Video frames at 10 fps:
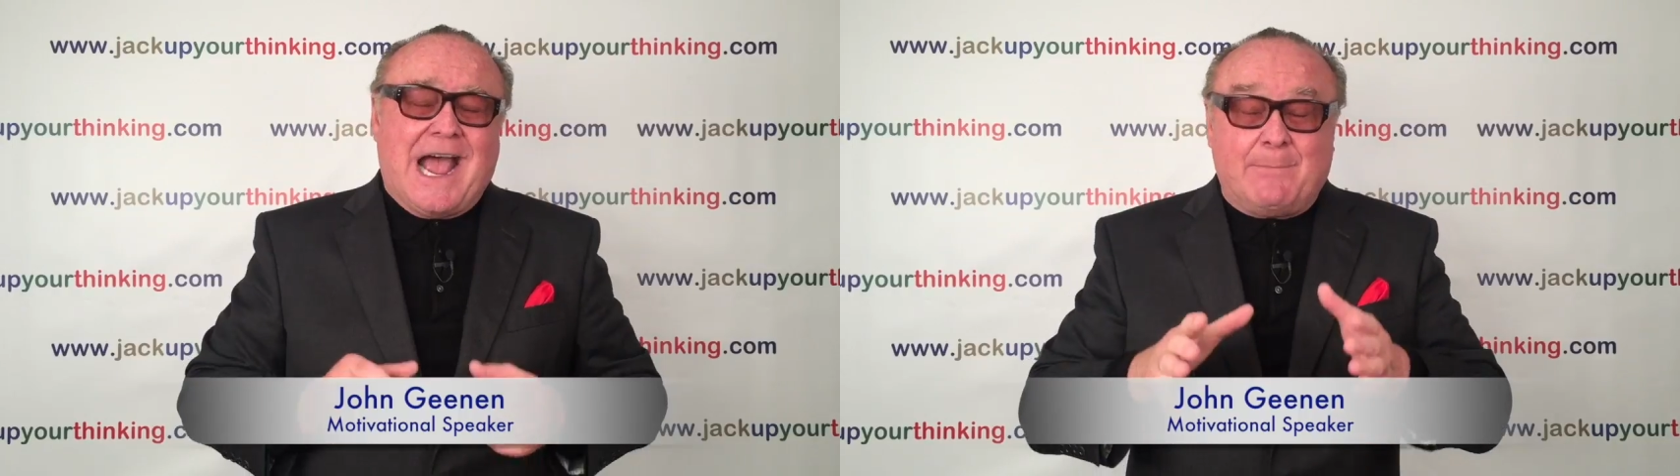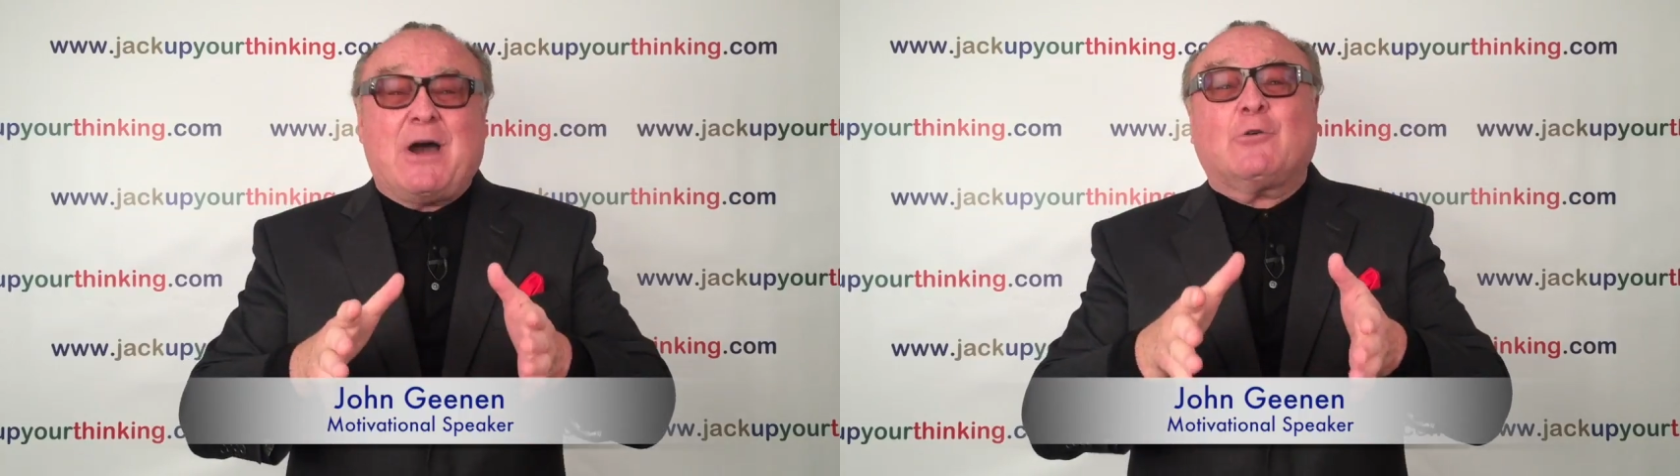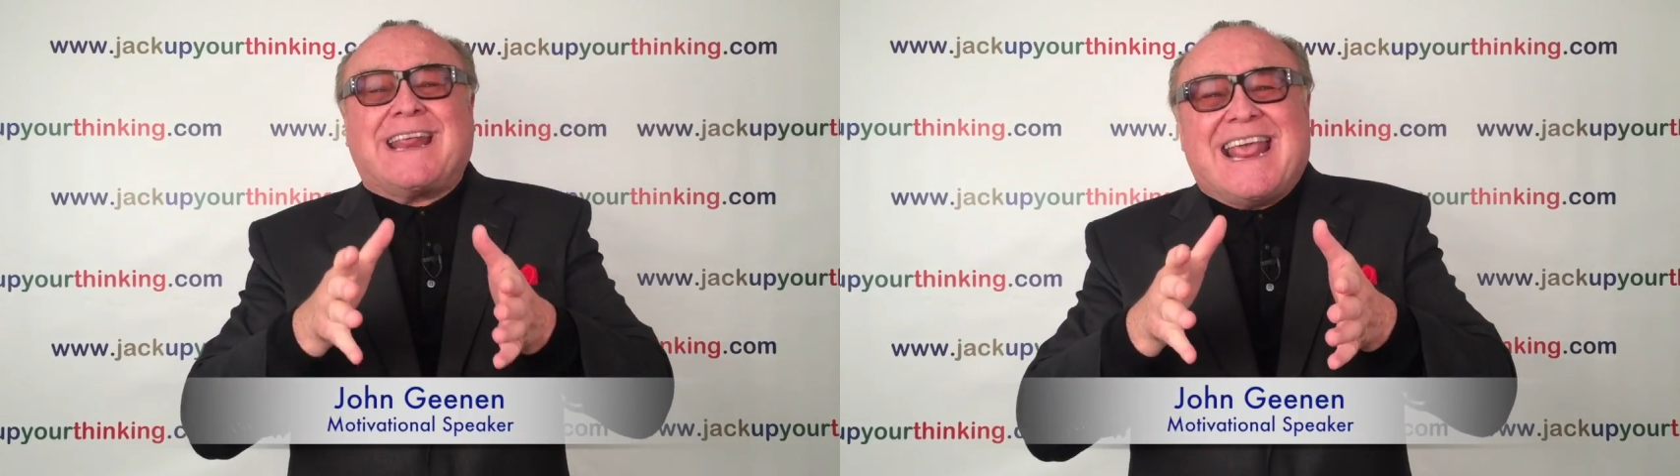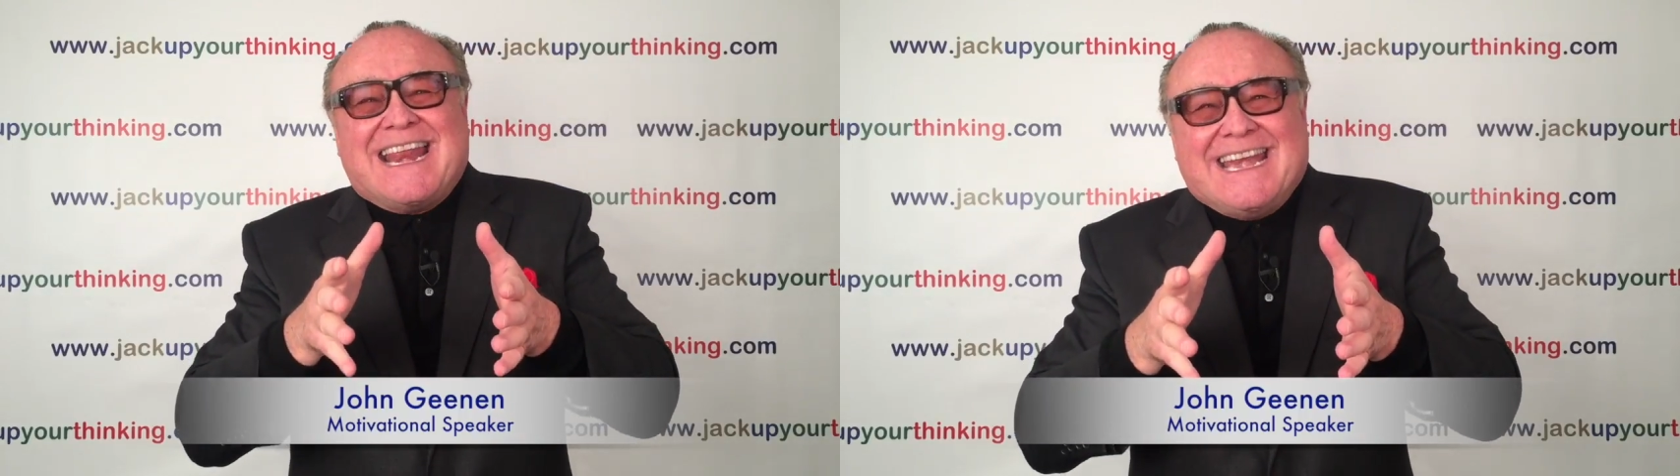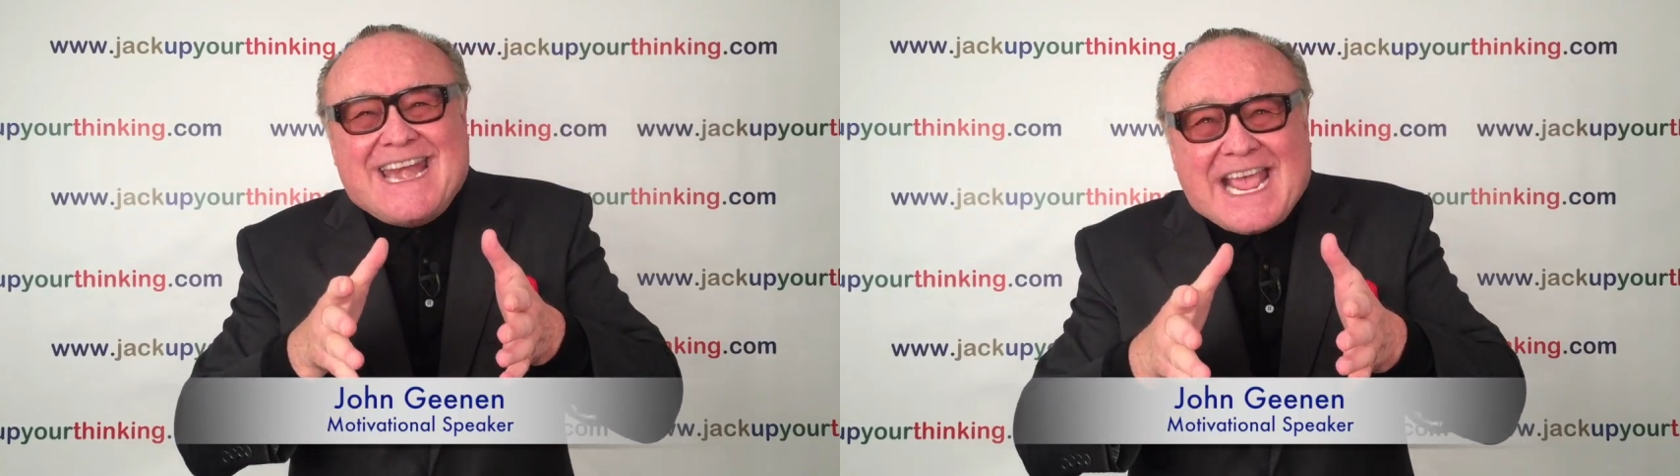about
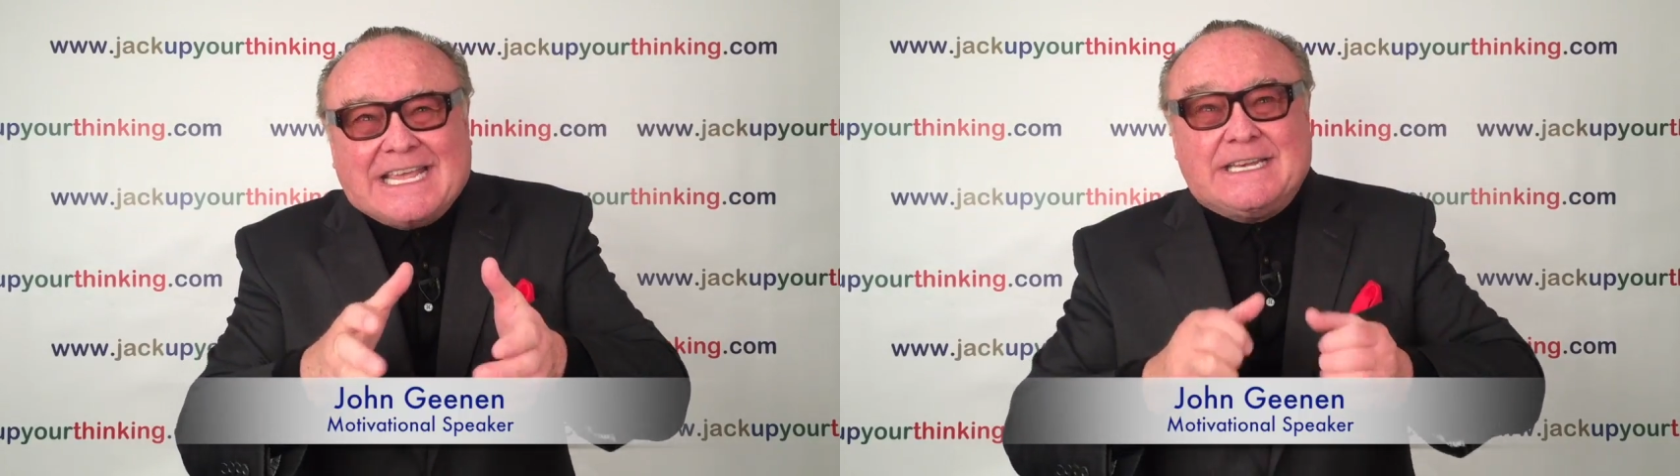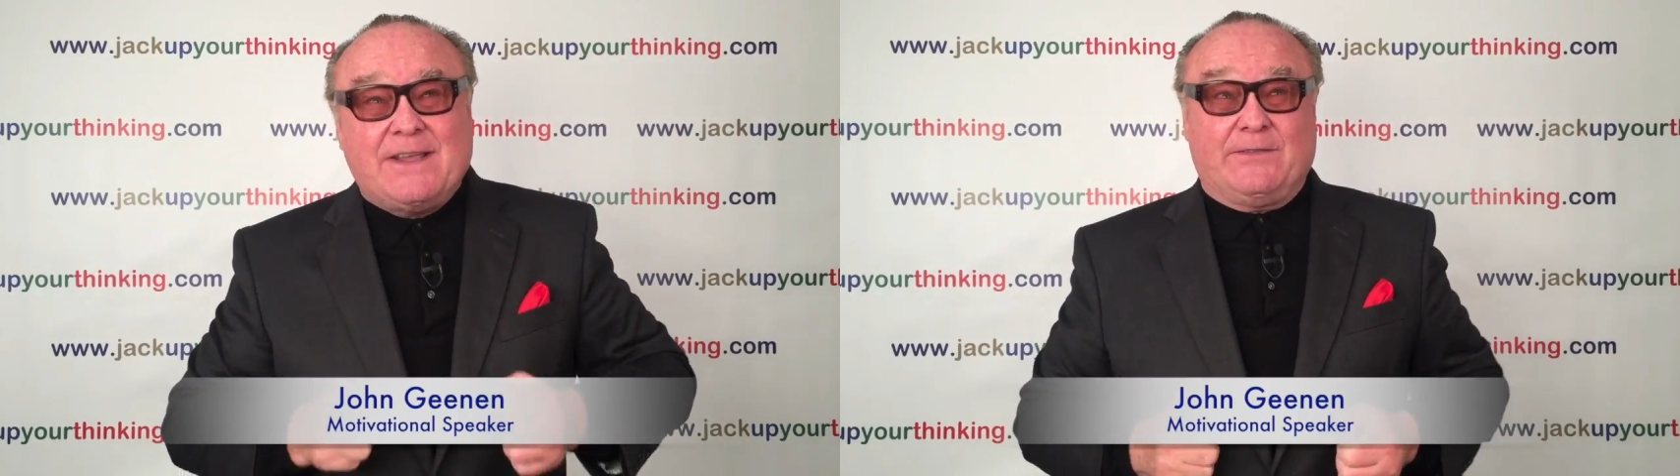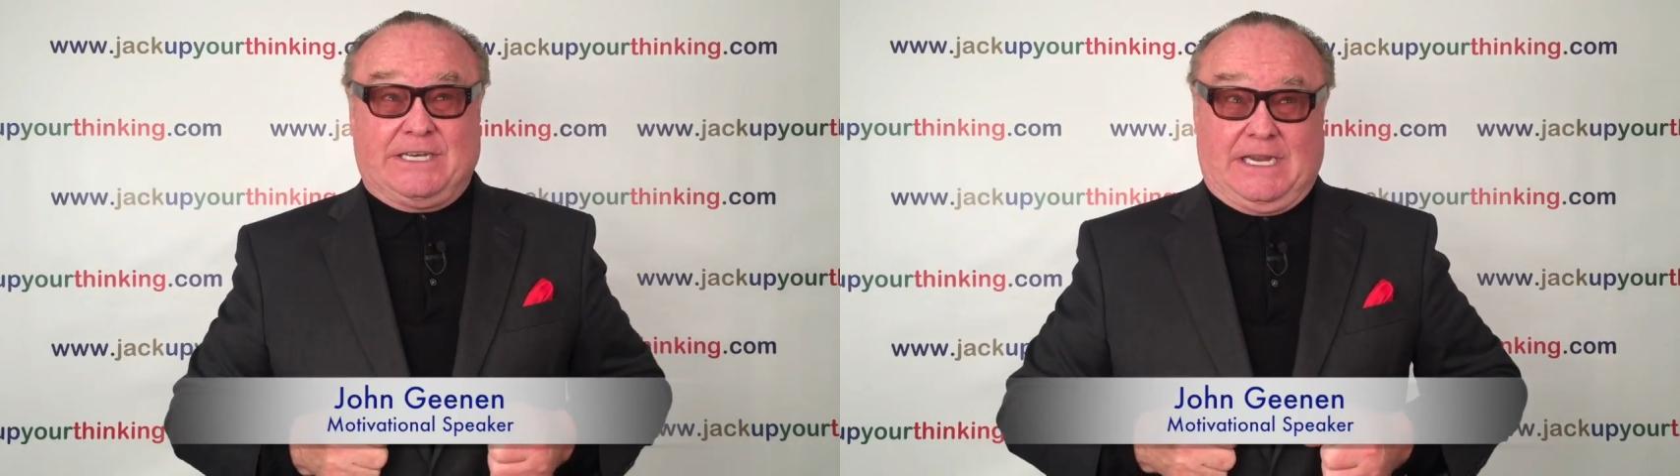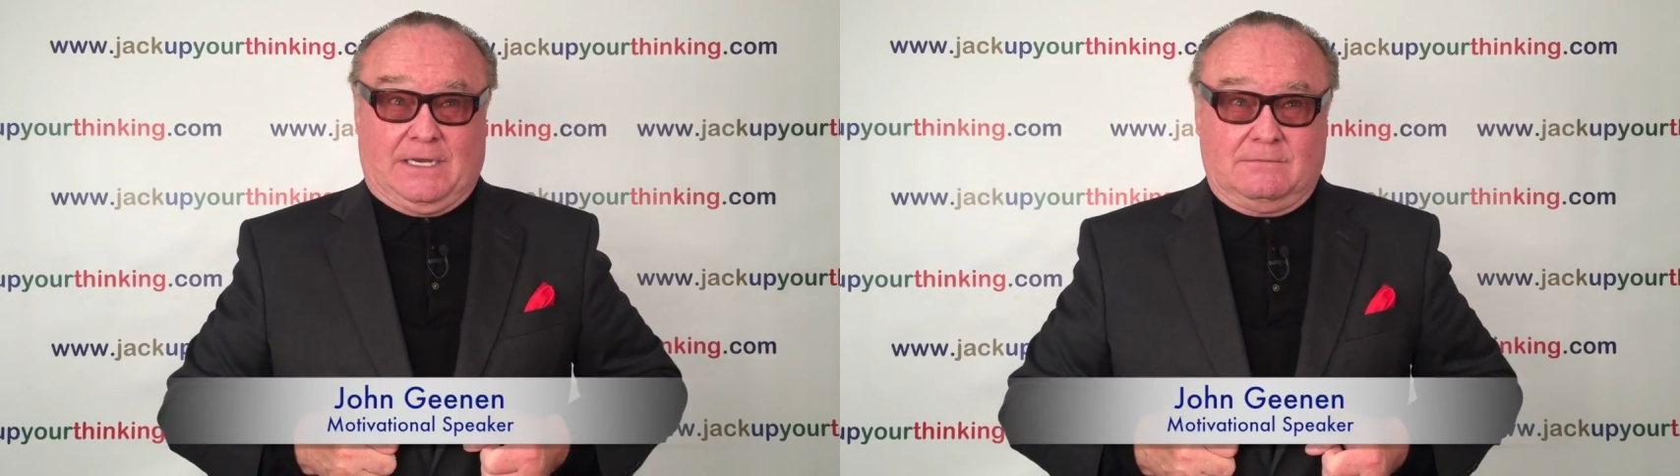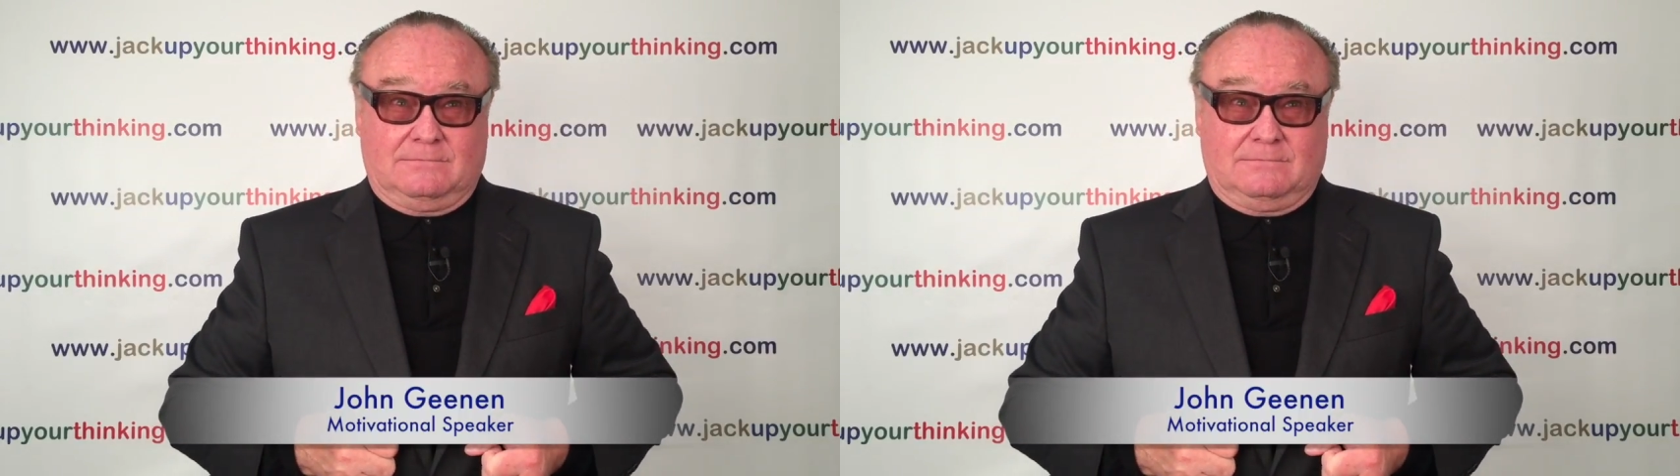negativity.